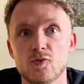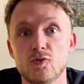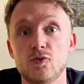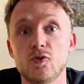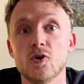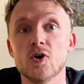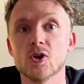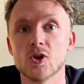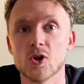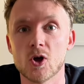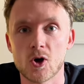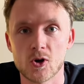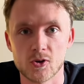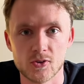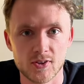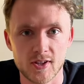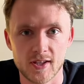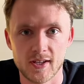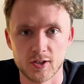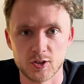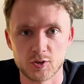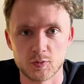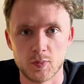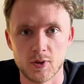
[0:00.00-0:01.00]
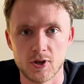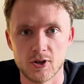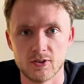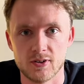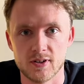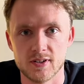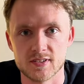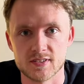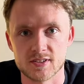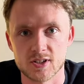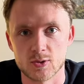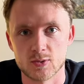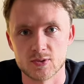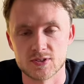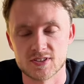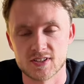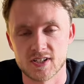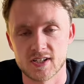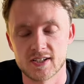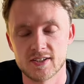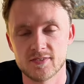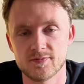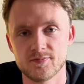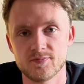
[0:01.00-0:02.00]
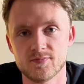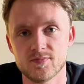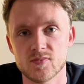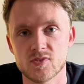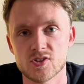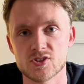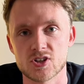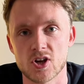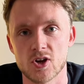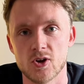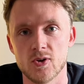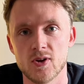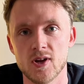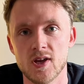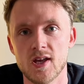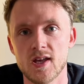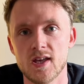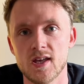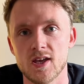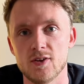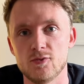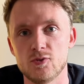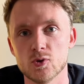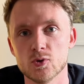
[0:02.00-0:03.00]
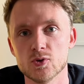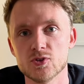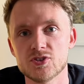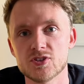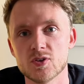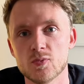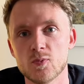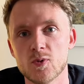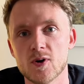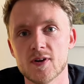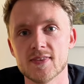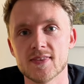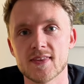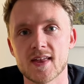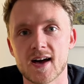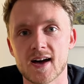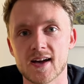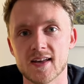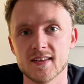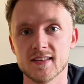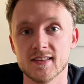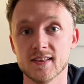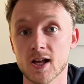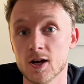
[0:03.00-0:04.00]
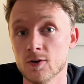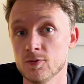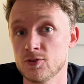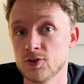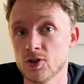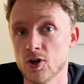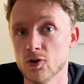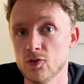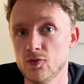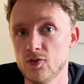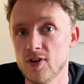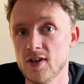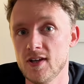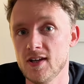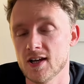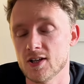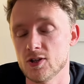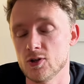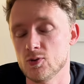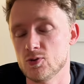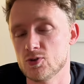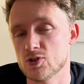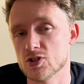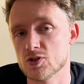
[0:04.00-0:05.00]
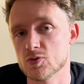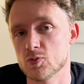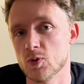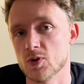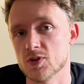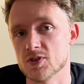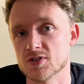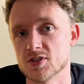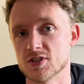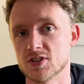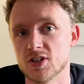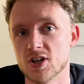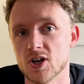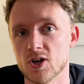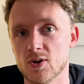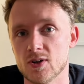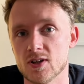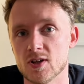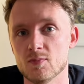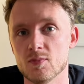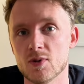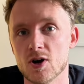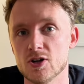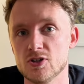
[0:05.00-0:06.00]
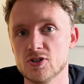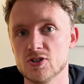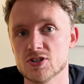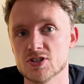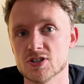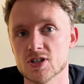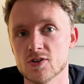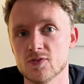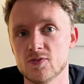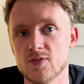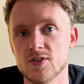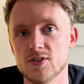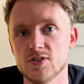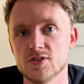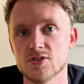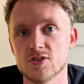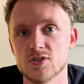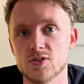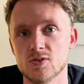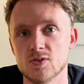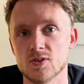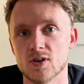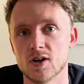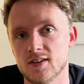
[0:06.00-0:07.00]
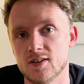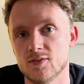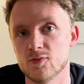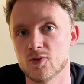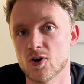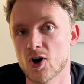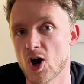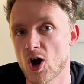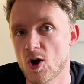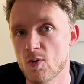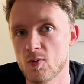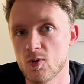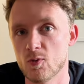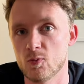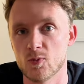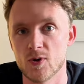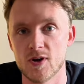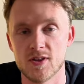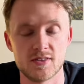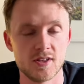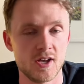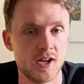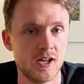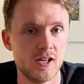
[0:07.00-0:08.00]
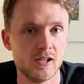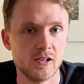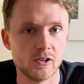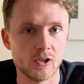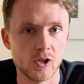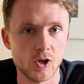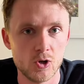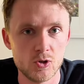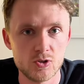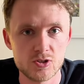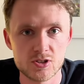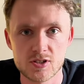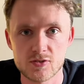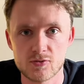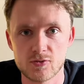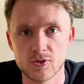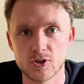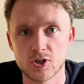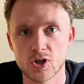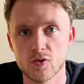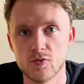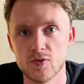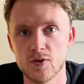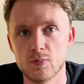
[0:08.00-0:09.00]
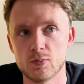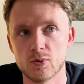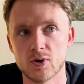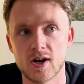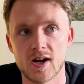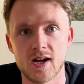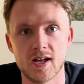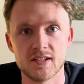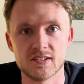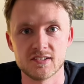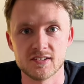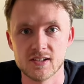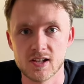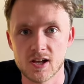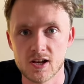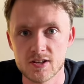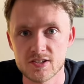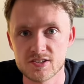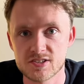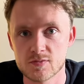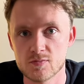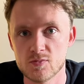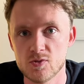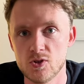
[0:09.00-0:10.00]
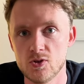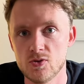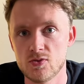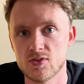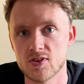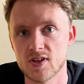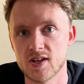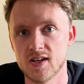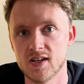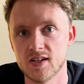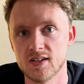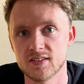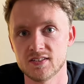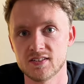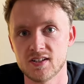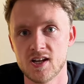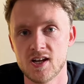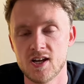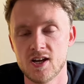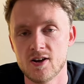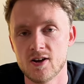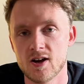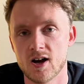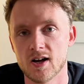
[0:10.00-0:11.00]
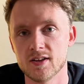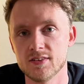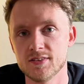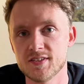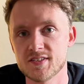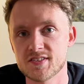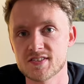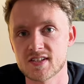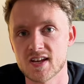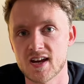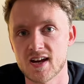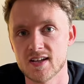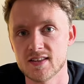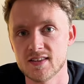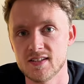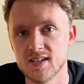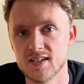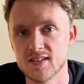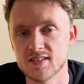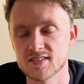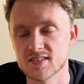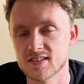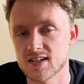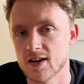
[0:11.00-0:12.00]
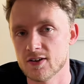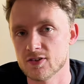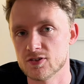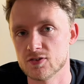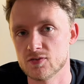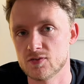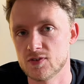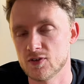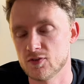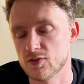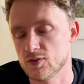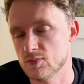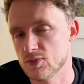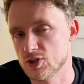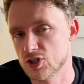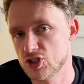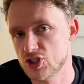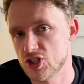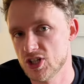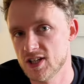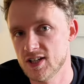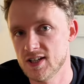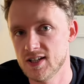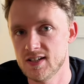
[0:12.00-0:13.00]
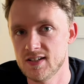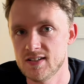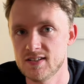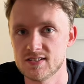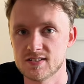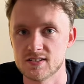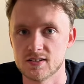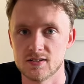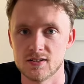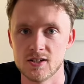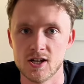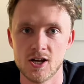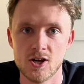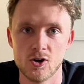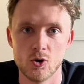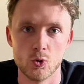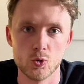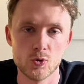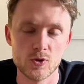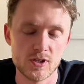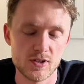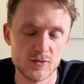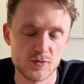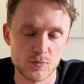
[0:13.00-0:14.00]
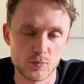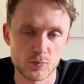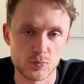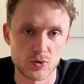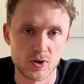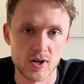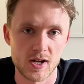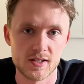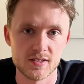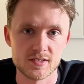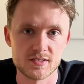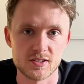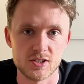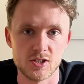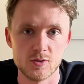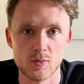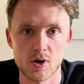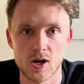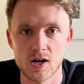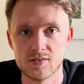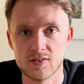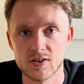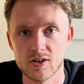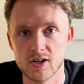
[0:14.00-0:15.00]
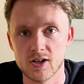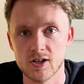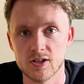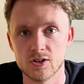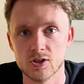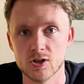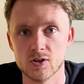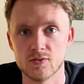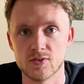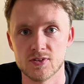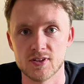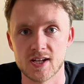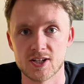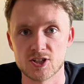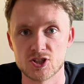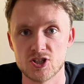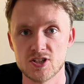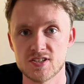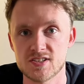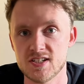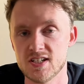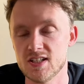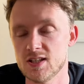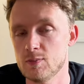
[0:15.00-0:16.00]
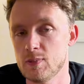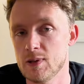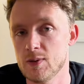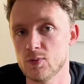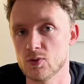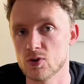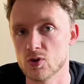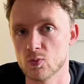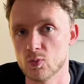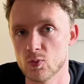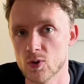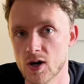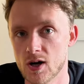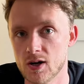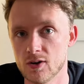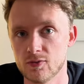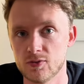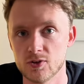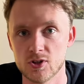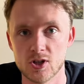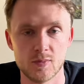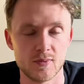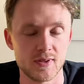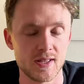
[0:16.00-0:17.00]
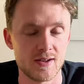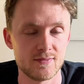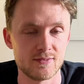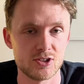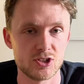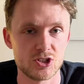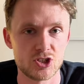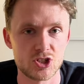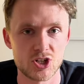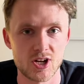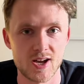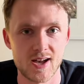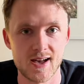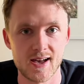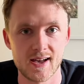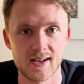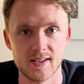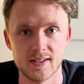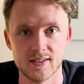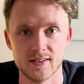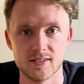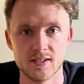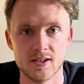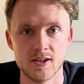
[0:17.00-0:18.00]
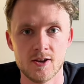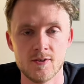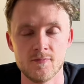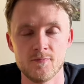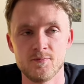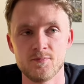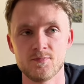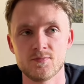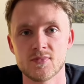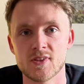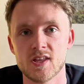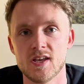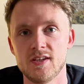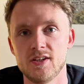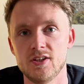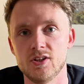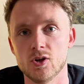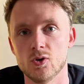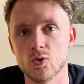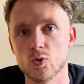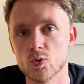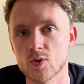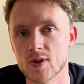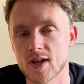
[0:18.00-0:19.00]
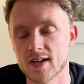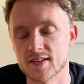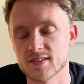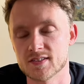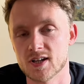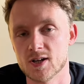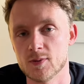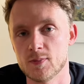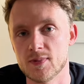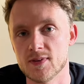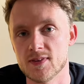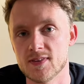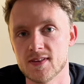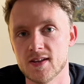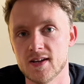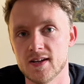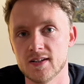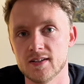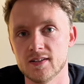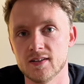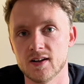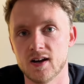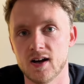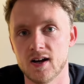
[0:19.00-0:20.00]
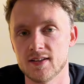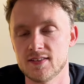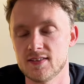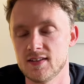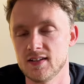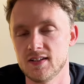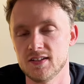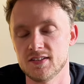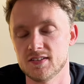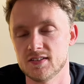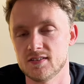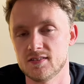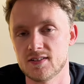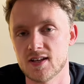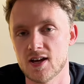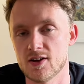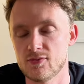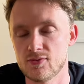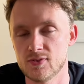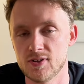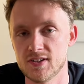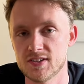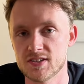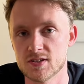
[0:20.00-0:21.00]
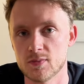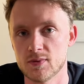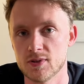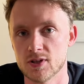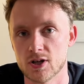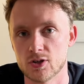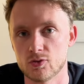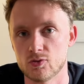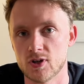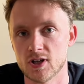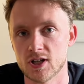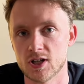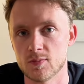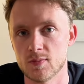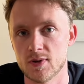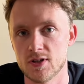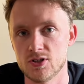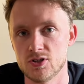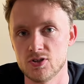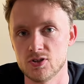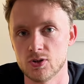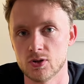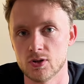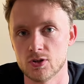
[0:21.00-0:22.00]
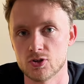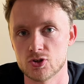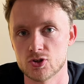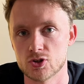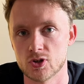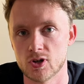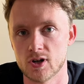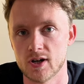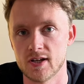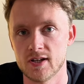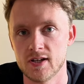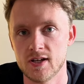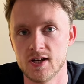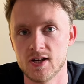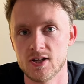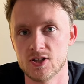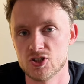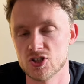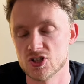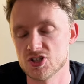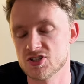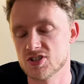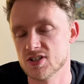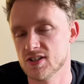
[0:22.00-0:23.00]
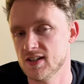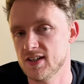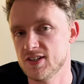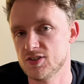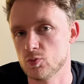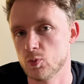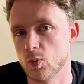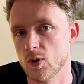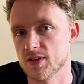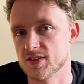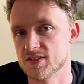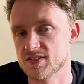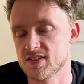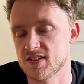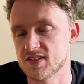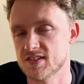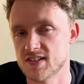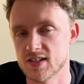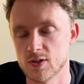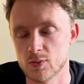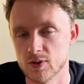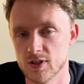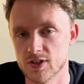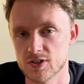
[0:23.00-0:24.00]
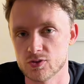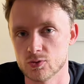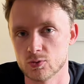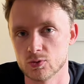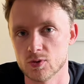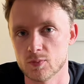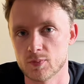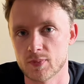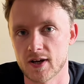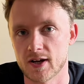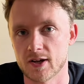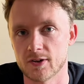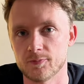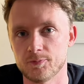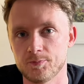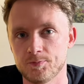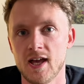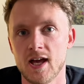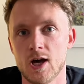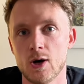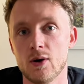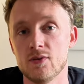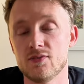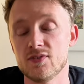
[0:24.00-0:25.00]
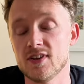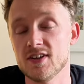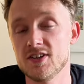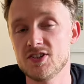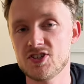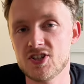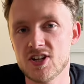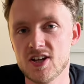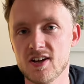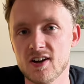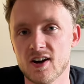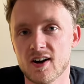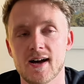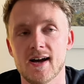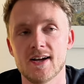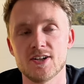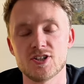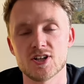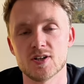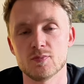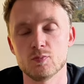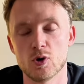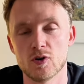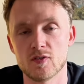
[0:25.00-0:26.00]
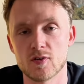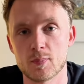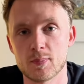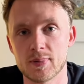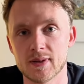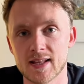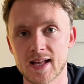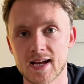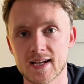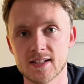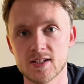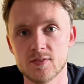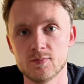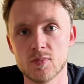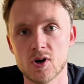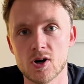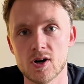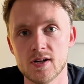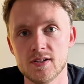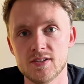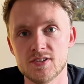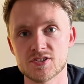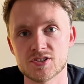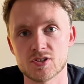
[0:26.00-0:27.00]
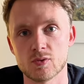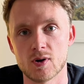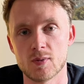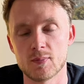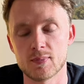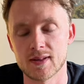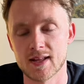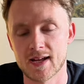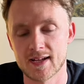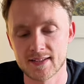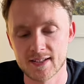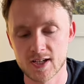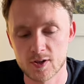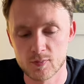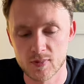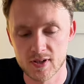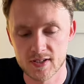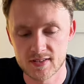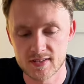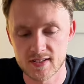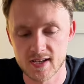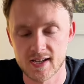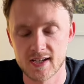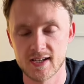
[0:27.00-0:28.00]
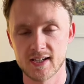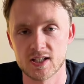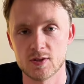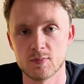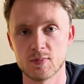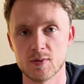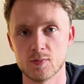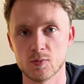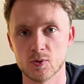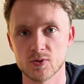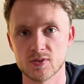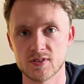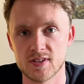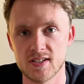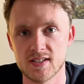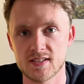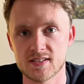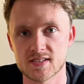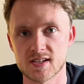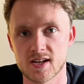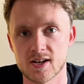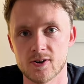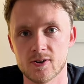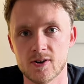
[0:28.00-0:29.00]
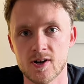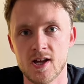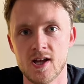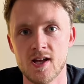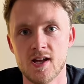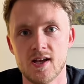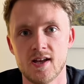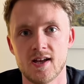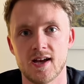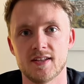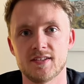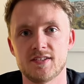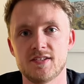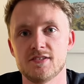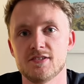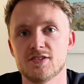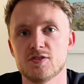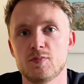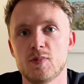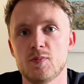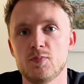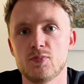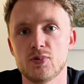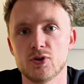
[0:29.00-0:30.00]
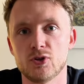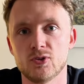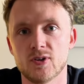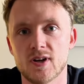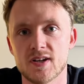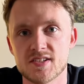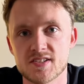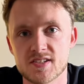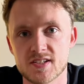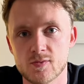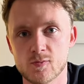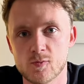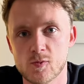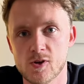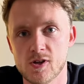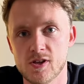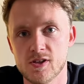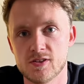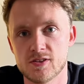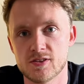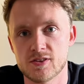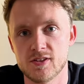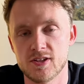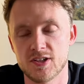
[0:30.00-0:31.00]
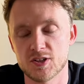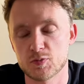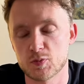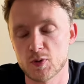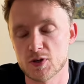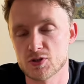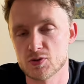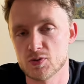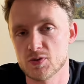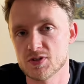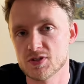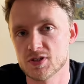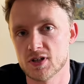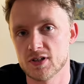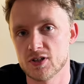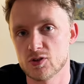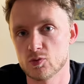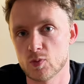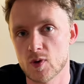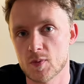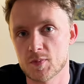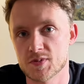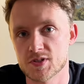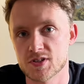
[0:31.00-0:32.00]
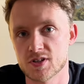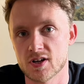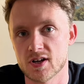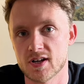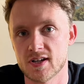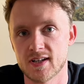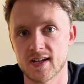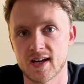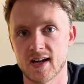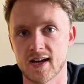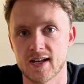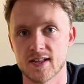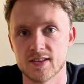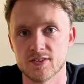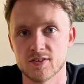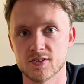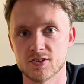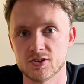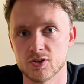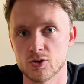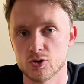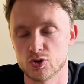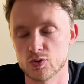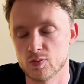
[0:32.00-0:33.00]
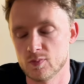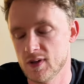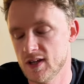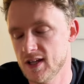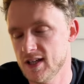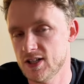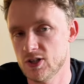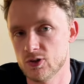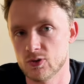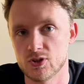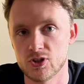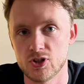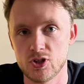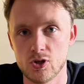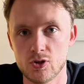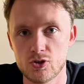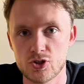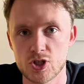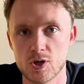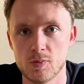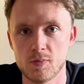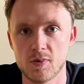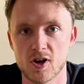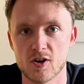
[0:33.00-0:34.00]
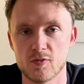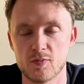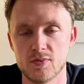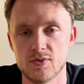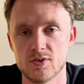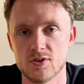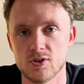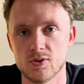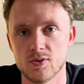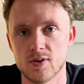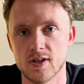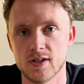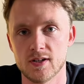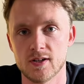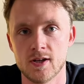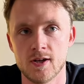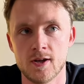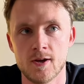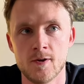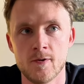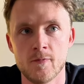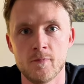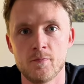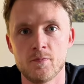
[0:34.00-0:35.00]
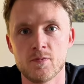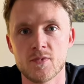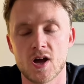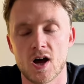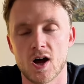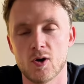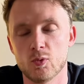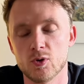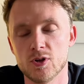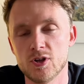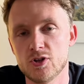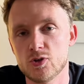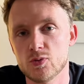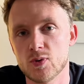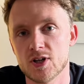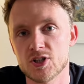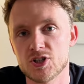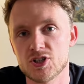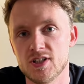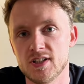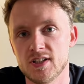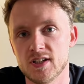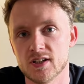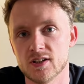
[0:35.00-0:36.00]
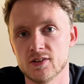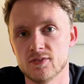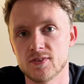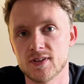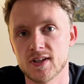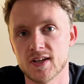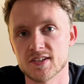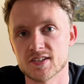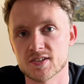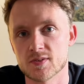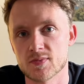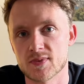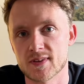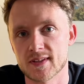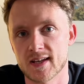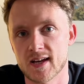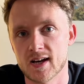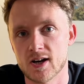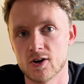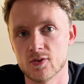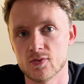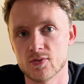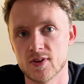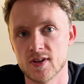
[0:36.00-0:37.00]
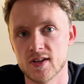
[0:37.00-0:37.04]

full-on experience, I would say. So if you're someone that loves coffee and you just want to go and immerse yourself into an environment with loads of different coffee brands, learn some new things, understand the ins and outs of different machines and all the different brands that you might have heard of, and actually see the people that work for them and have a chat and, you know, all that type of thing, I think it's definitely something I'd recommend you go and try, just at least once to see what it's all about. However, this year I actually had more of a plan in mind, so I planned out my day in a bit more detail, and since I've been progressing with the Espresso Insiders website and the social media and YouTube that I've been doing, I wanted to actually kind of get something out of